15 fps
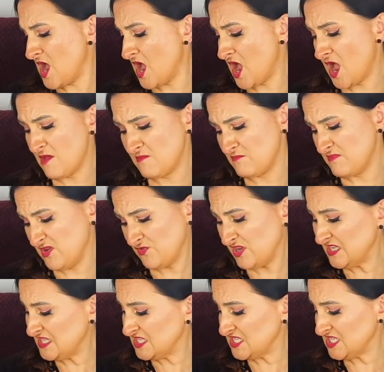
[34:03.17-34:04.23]

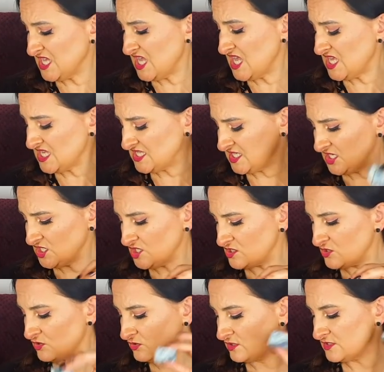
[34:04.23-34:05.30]
amberris essential
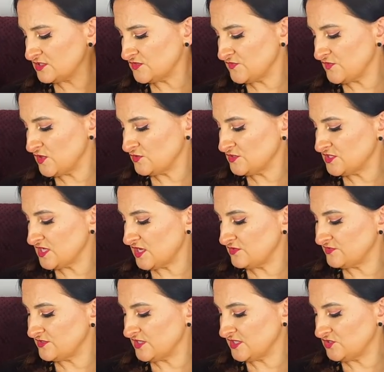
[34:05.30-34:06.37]
oils float down
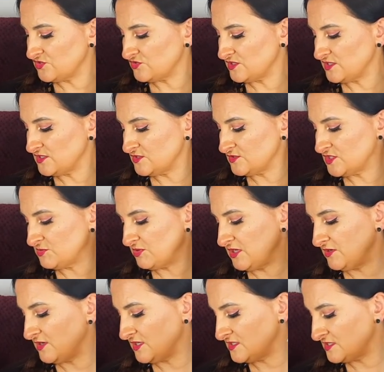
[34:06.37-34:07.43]
to entrance your
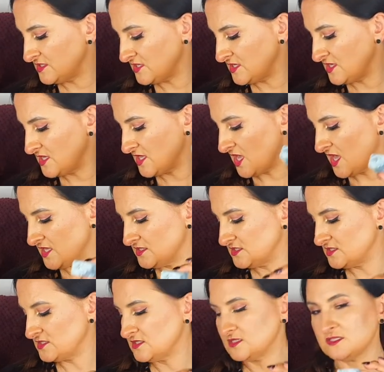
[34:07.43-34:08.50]
spirit
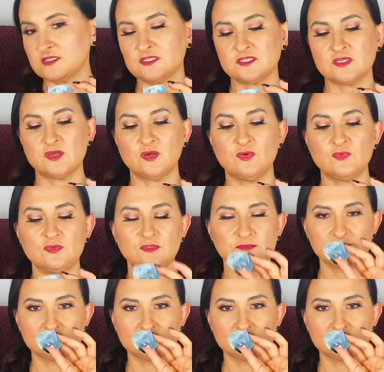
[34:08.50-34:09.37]
and soul.